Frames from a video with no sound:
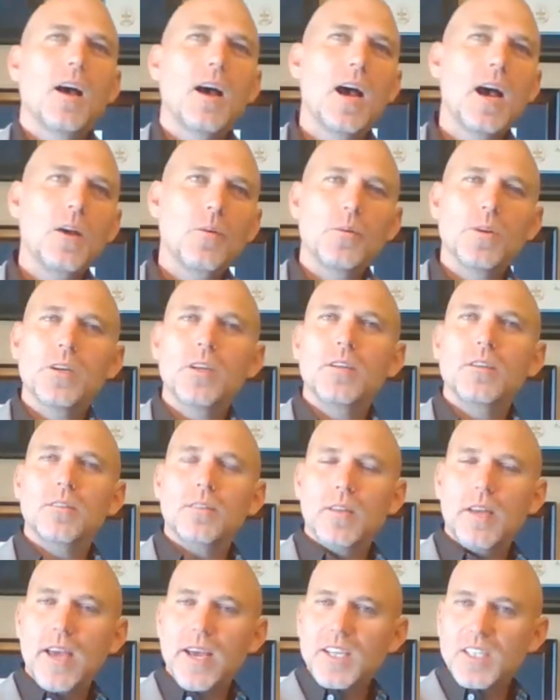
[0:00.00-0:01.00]
I would
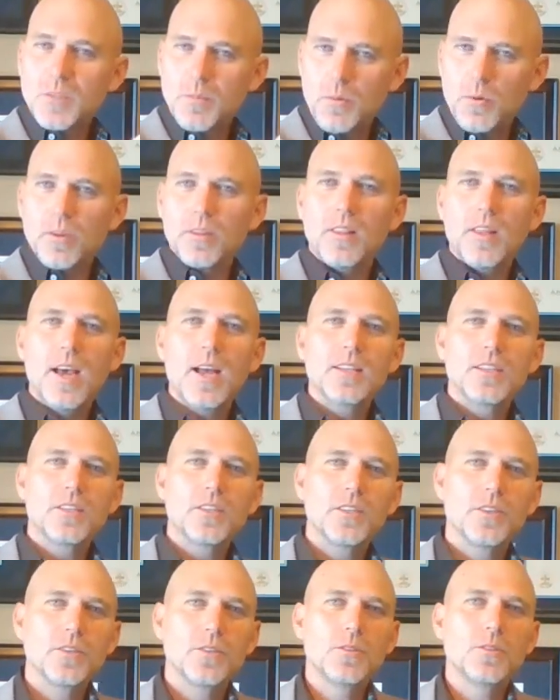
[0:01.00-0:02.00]
export that
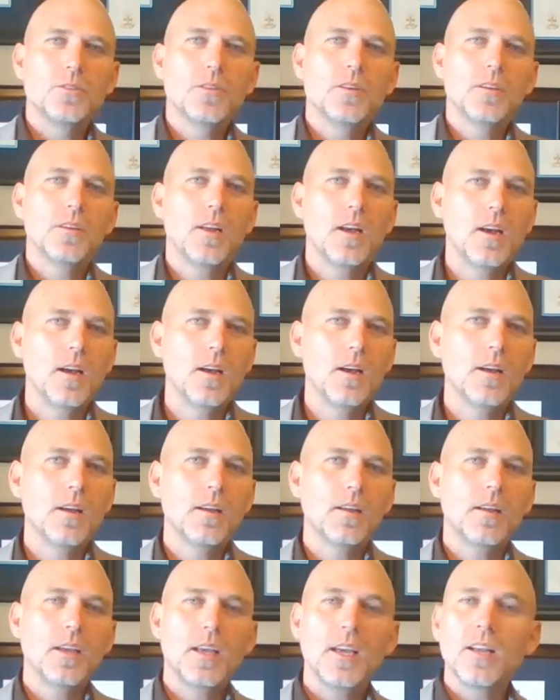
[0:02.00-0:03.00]
to
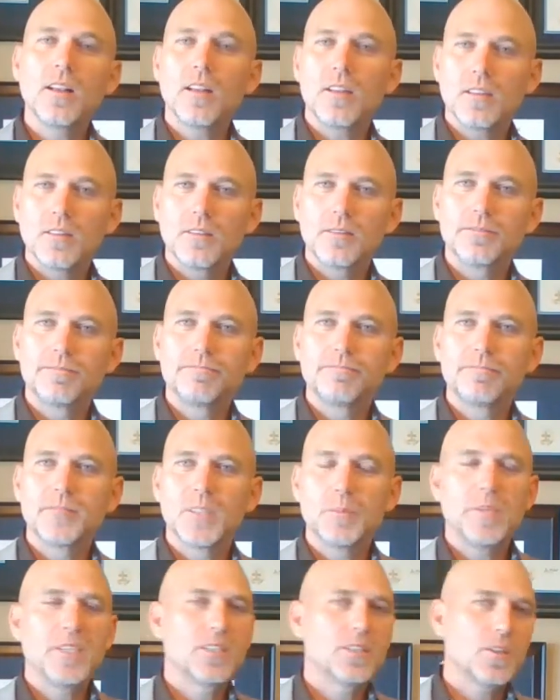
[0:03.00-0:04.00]
England
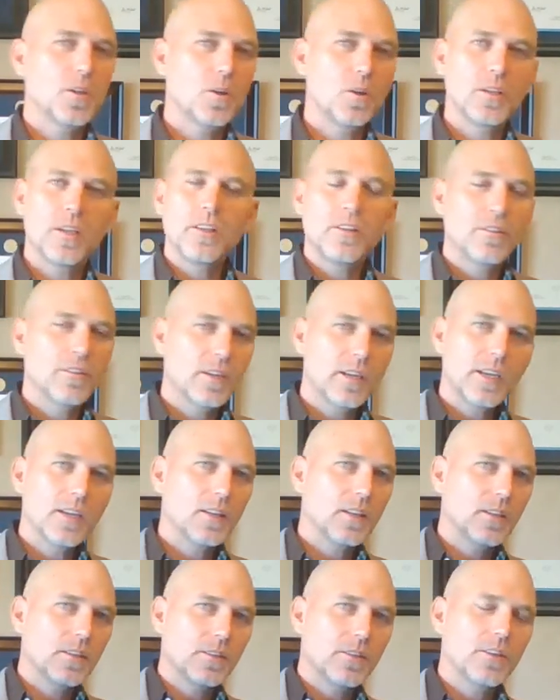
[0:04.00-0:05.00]
to be sold either in
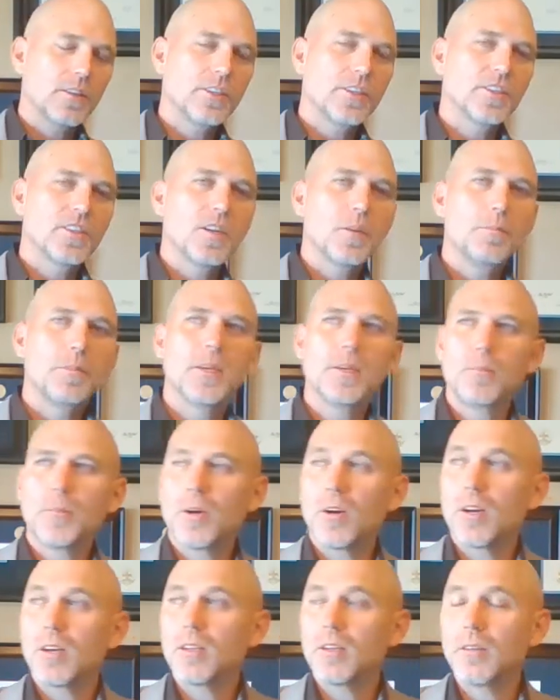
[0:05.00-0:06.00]
England or in Europe, but
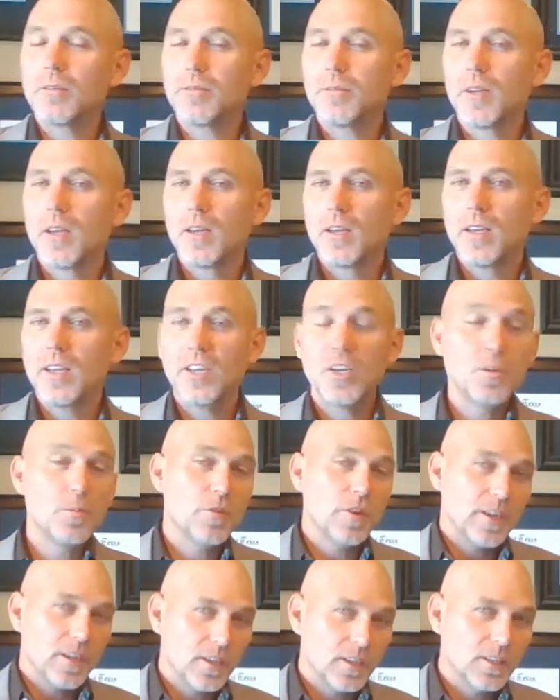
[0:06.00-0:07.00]
part of
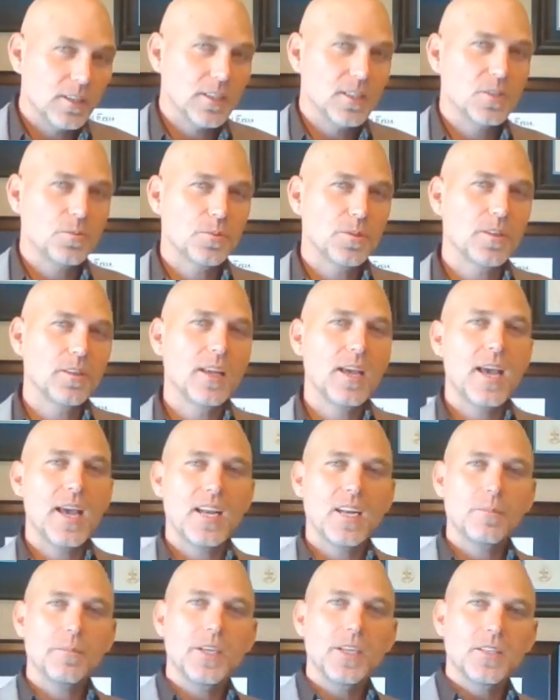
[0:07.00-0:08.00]
enumerated goods were they
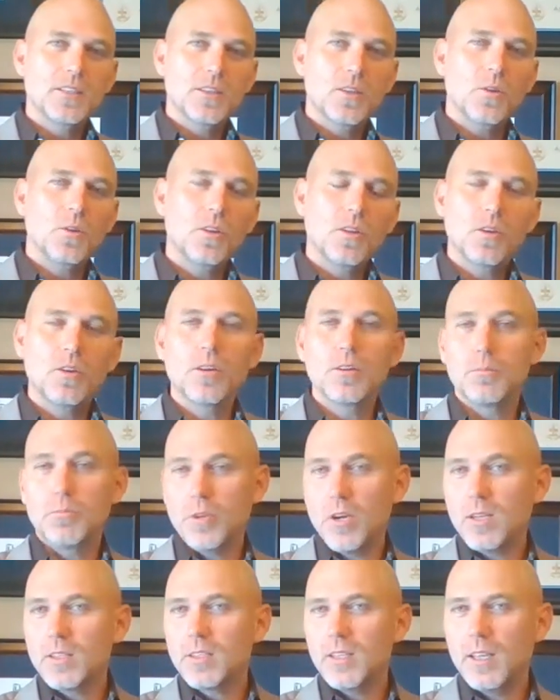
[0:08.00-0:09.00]
had to be sold or
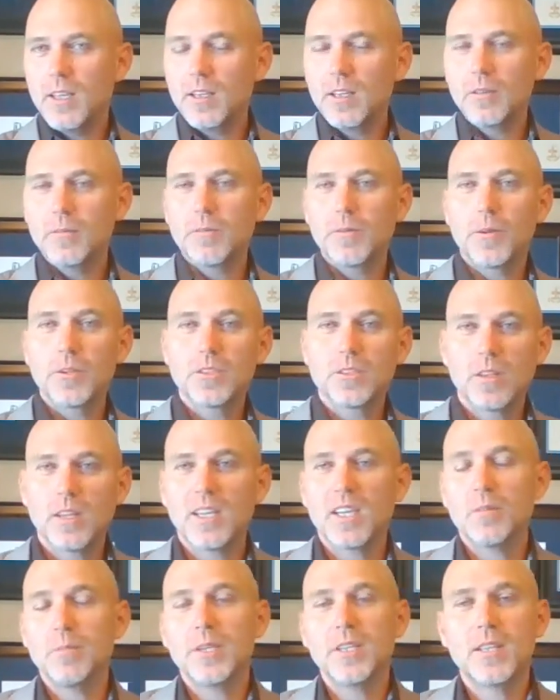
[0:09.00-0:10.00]
brought to England first so they
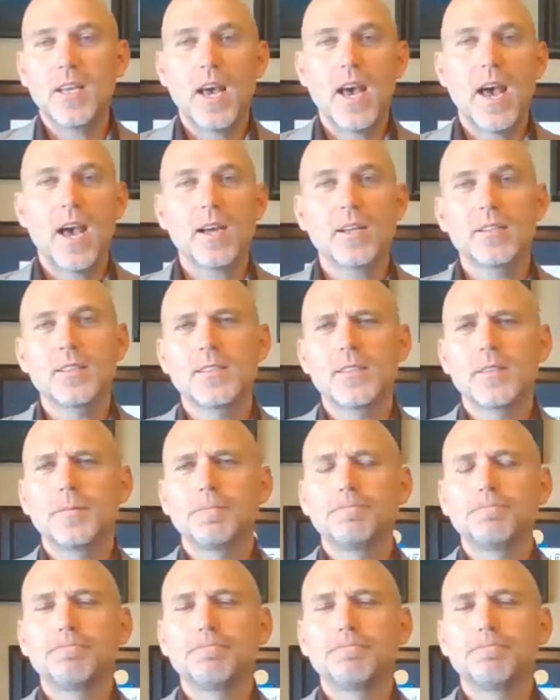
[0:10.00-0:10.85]
could be taxed.